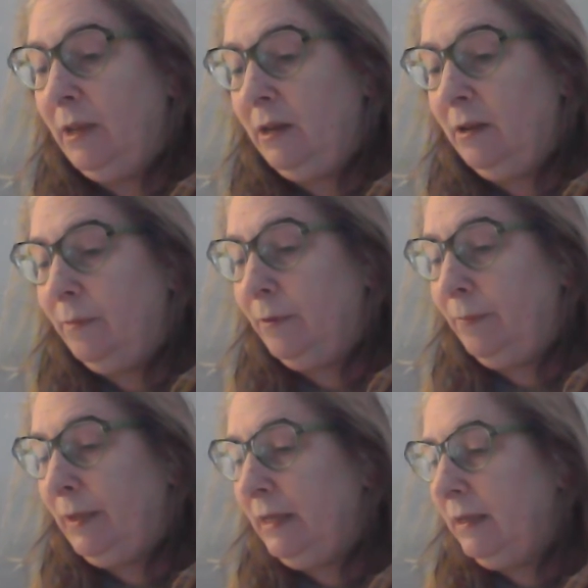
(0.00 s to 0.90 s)
medium, or
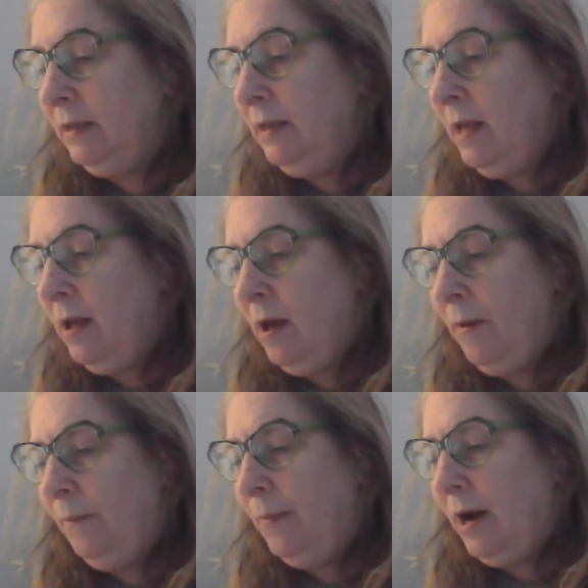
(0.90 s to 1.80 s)
big.
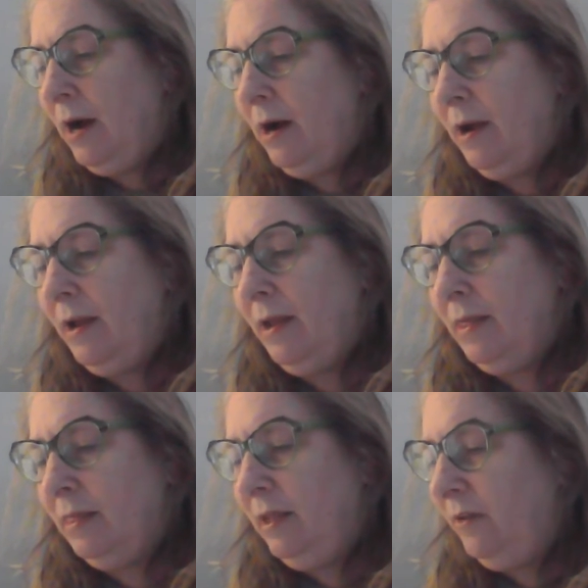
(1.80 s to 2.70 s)

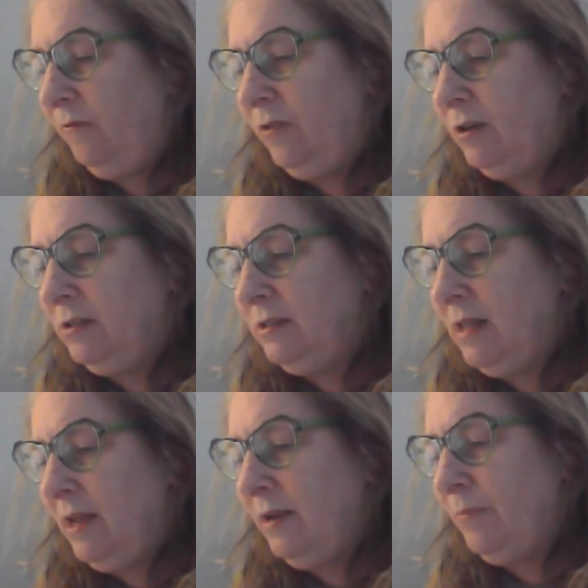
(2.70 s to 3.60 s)
My leaf looks
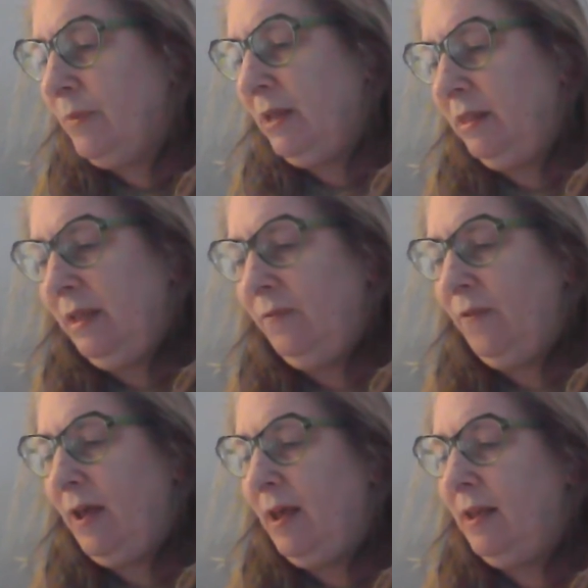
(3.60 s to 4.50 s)
like. My leaf
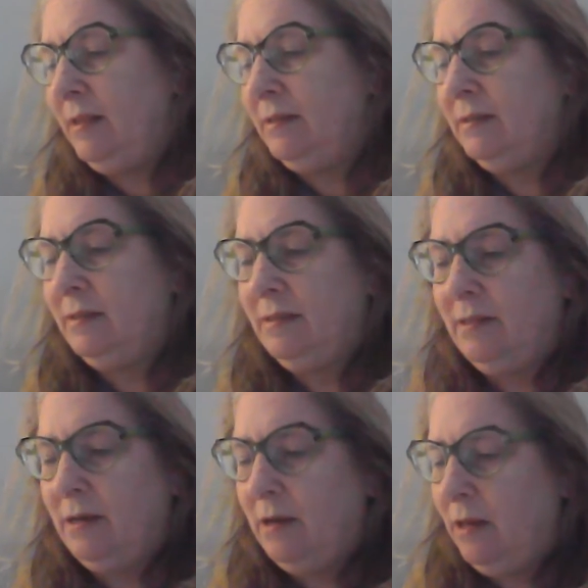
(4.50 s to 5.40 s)
has
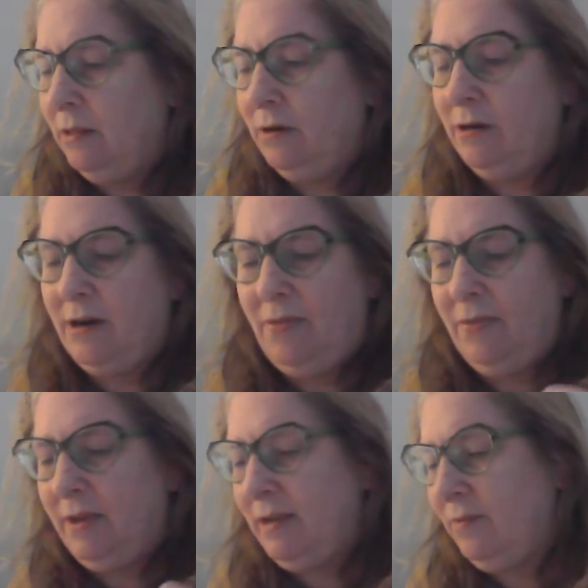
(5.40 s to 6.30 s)
the color and
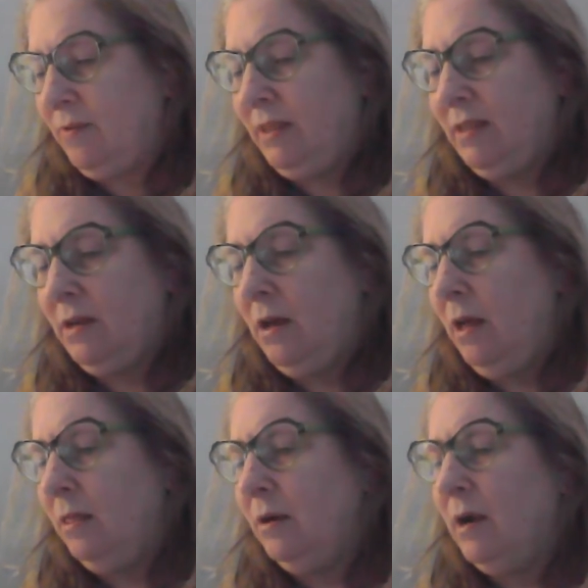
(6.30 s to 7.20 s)
they can write the
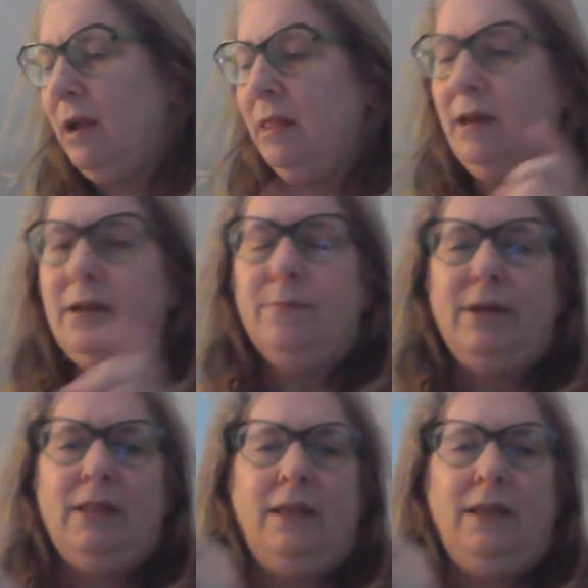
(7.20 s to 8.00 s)
color. I like my